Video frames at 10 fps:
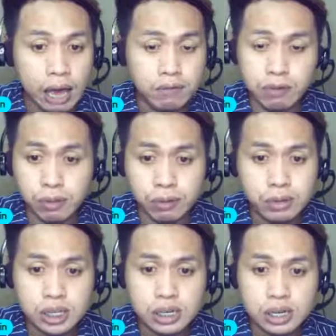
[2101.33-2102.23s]
ever
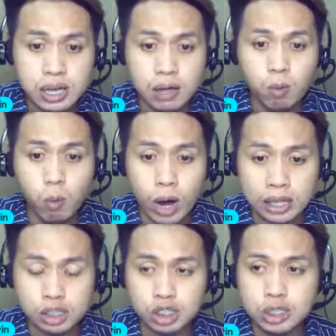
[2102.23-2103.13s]
learned,
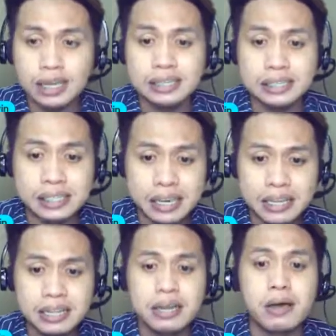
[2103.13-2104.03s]
watched,
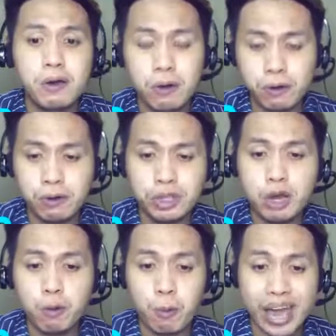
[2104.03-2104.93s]
seen, heard,
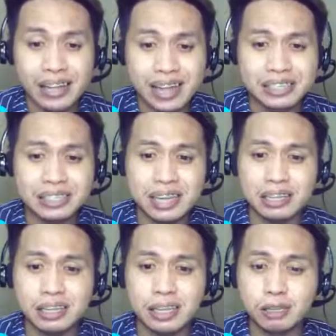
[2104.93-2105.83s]
read, and
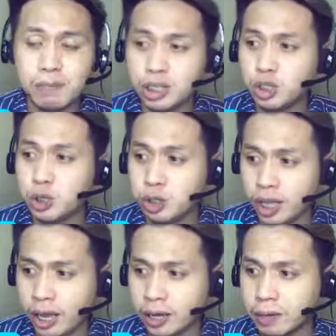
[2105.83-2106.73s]
studied that makes you
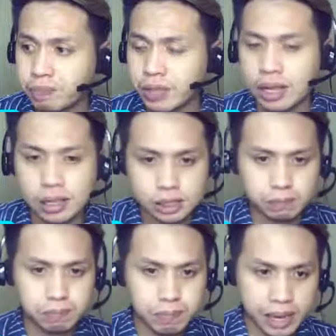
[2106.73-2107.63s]
unique.
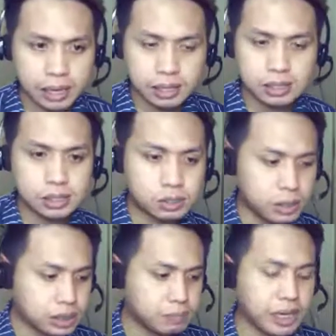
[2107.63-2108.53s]
Let's make
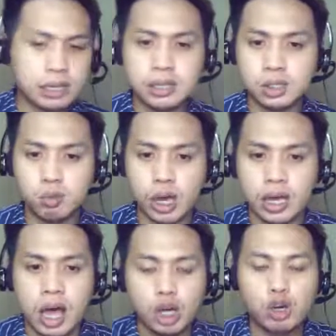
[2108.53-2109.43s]
it this way.
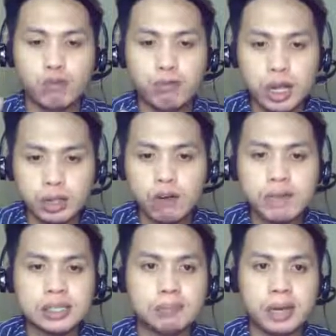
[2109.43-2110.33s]
Your field of
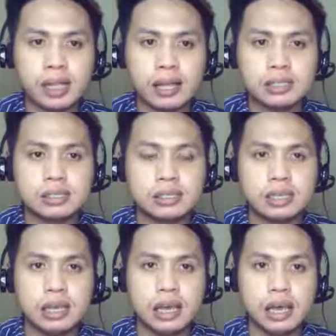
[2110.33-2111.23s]
experience
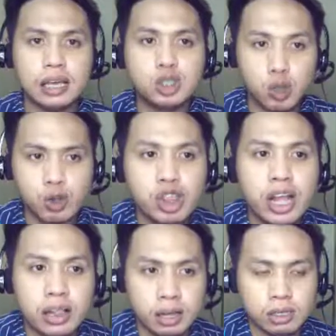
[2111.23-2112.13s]
is your
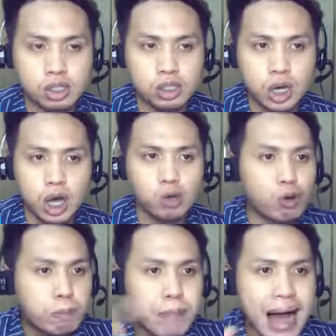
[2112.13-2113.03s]
knowledge,
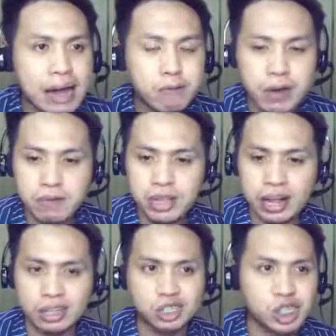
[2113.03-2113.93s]
your background
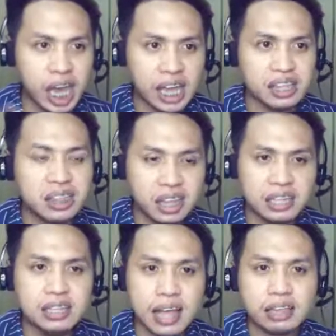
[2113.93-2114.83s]
knowledge,
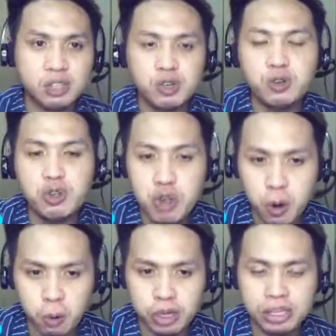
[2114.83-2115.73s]
anything that you
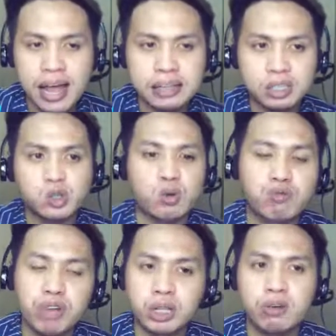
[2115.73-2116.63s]
know, that is your
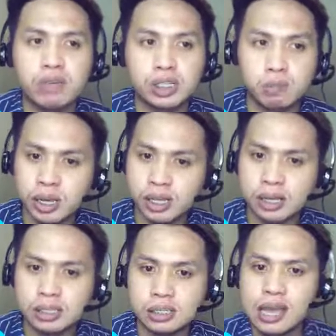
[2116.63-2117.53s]
field of
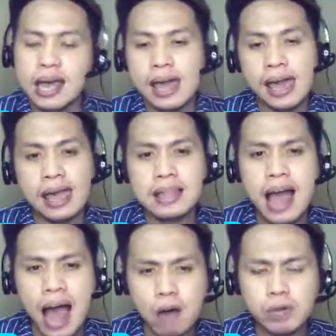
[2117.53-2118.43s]
experience. And
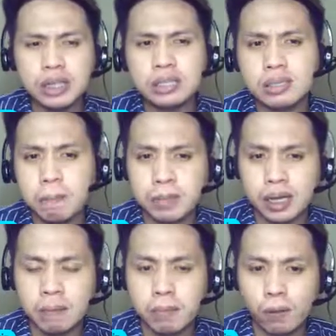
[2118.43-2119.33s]
how it is
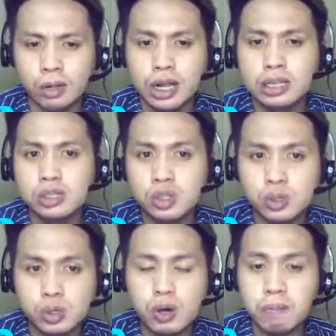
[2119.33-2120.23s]
applicable
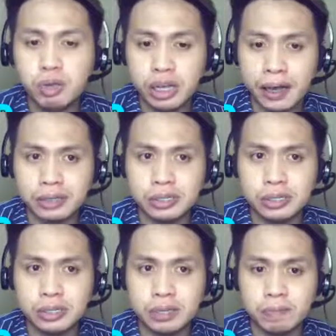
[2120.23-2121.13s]
to communication.